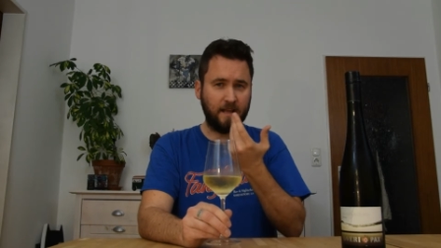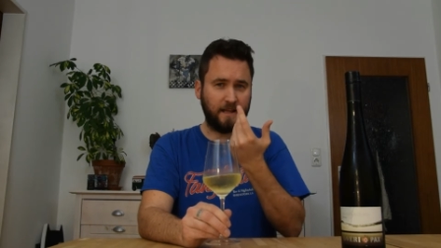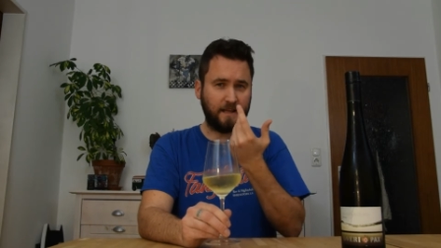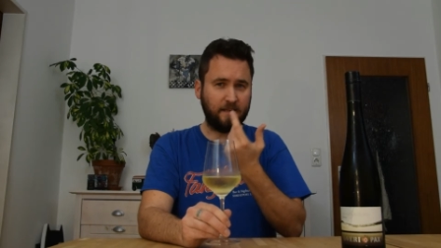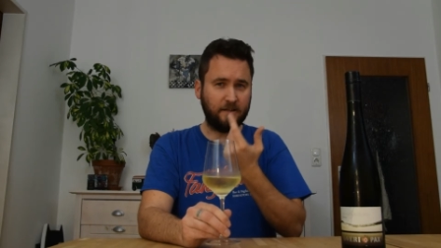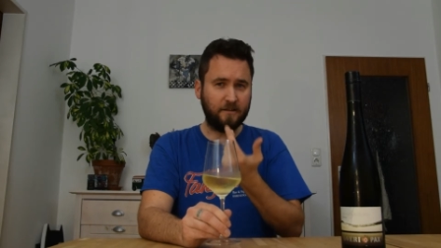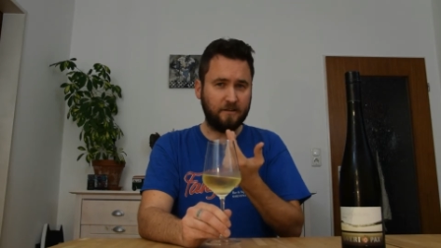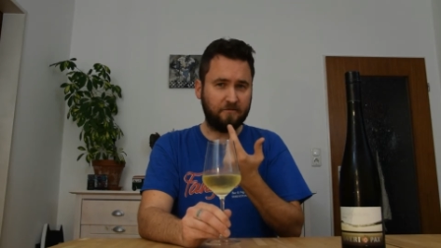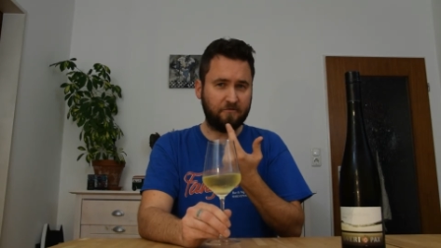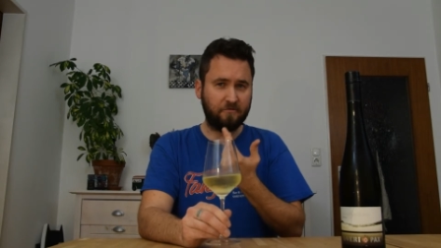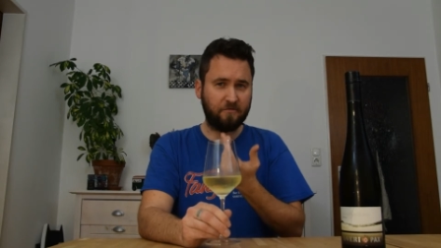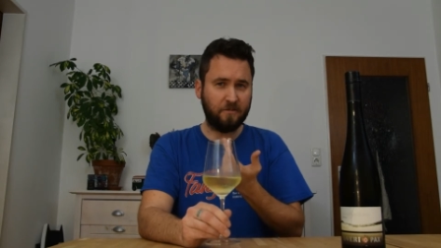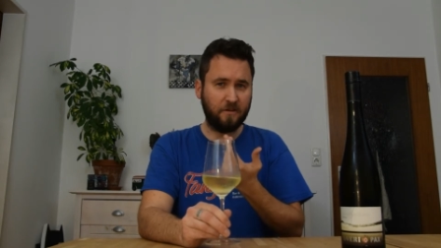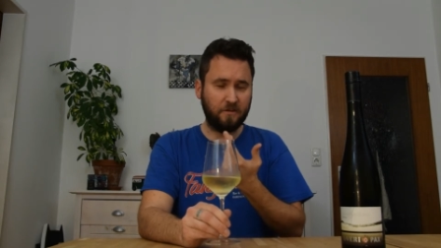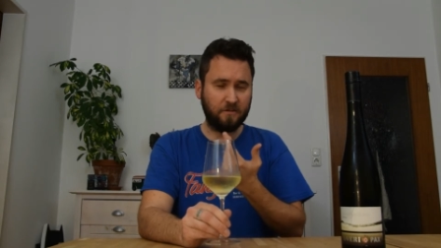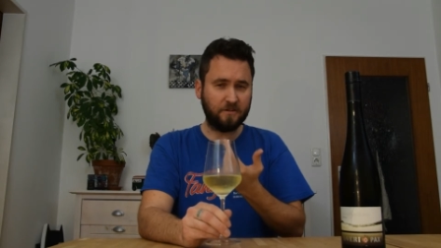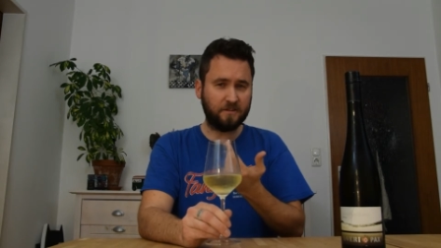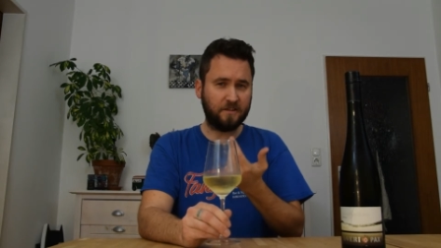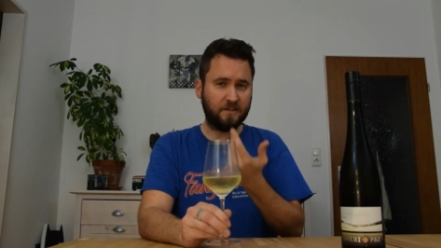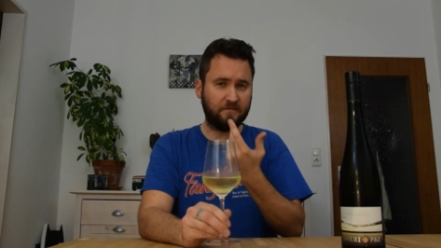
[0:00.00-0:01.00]
in the
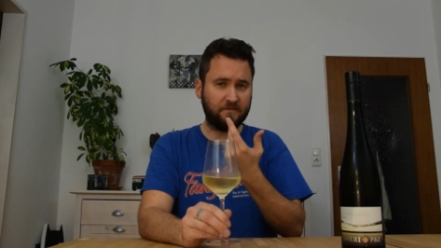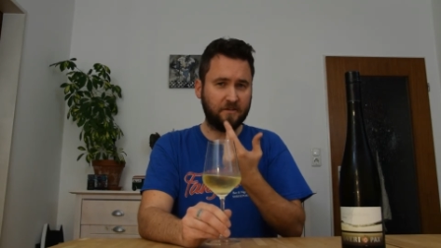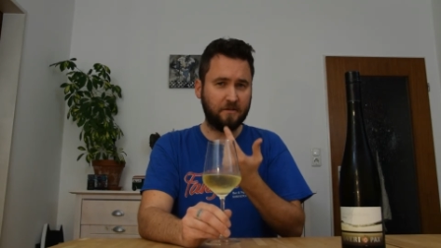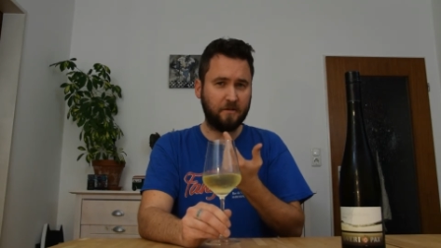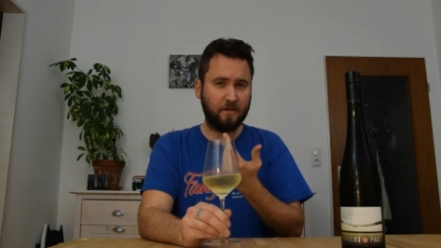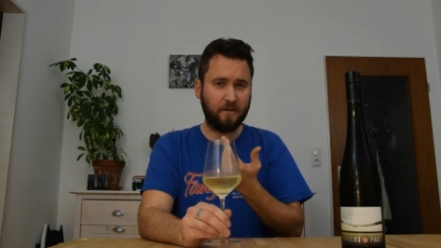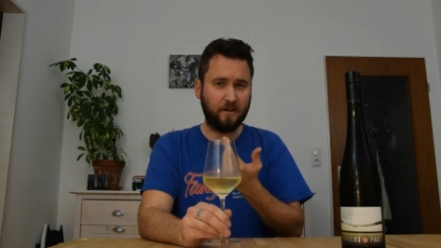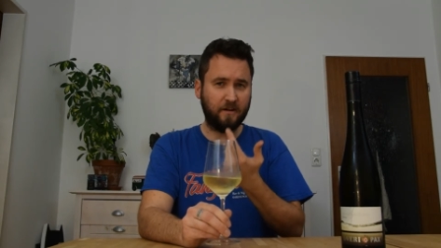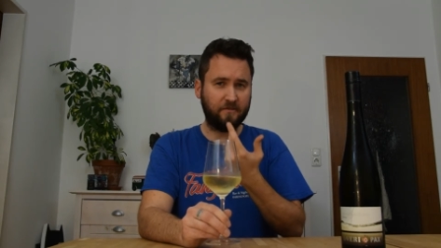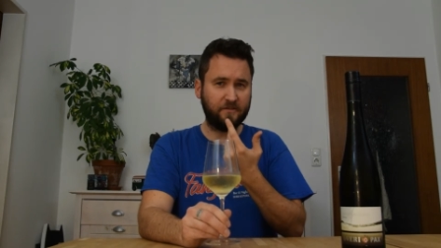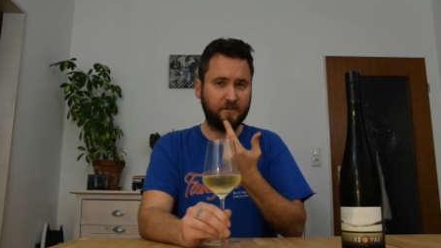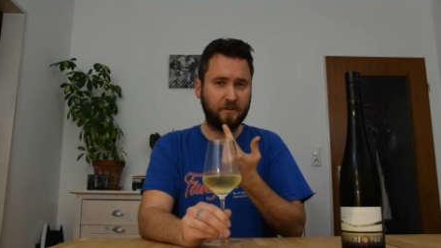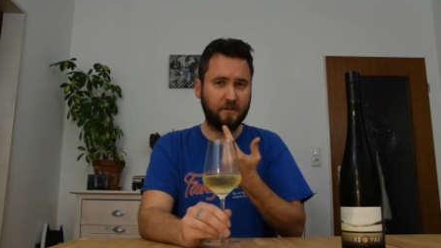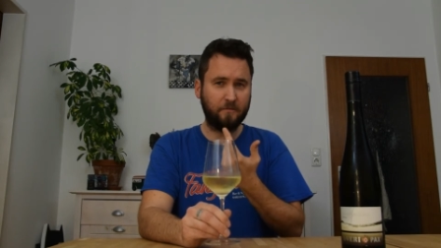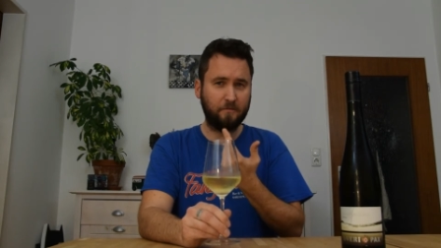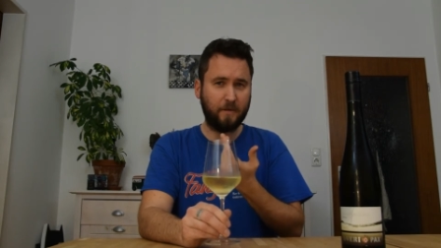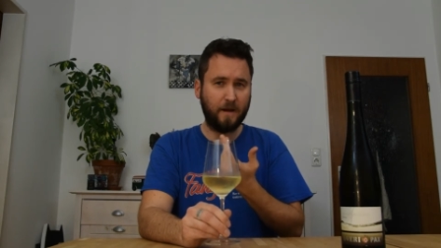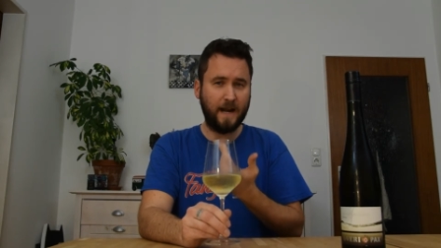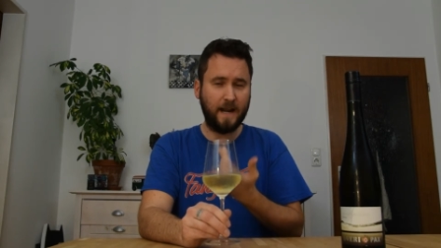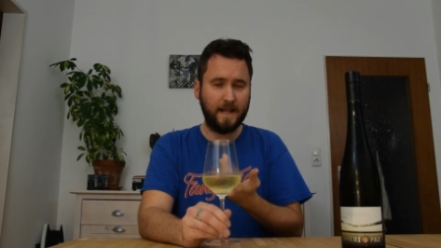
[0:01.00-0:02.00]
front of the of
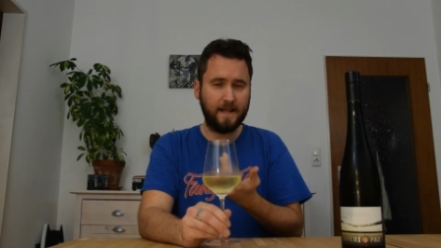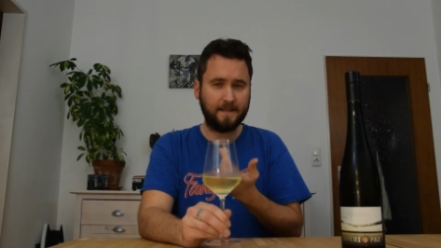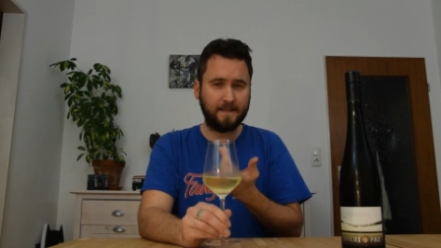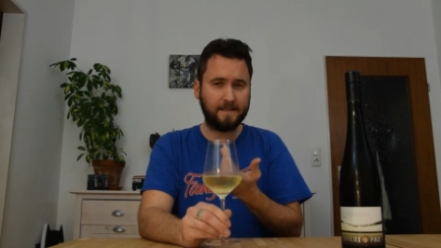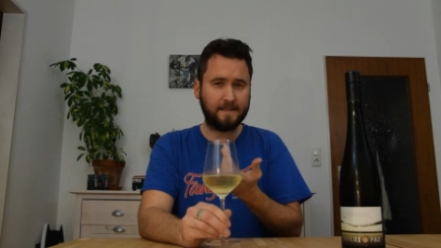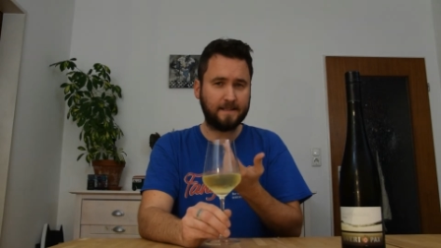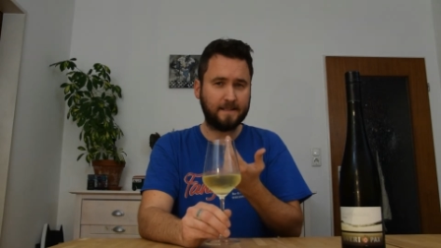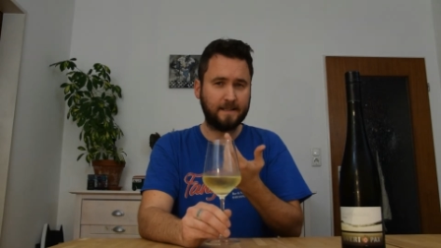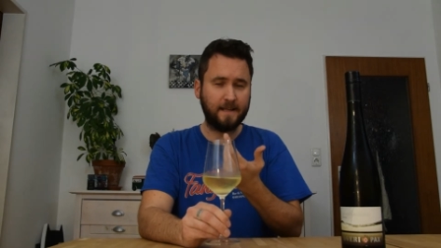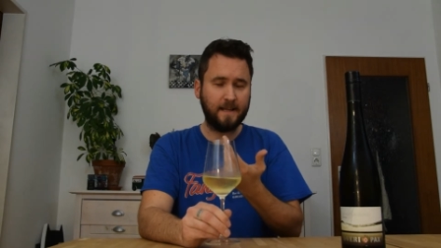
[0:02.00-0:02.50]
the palate,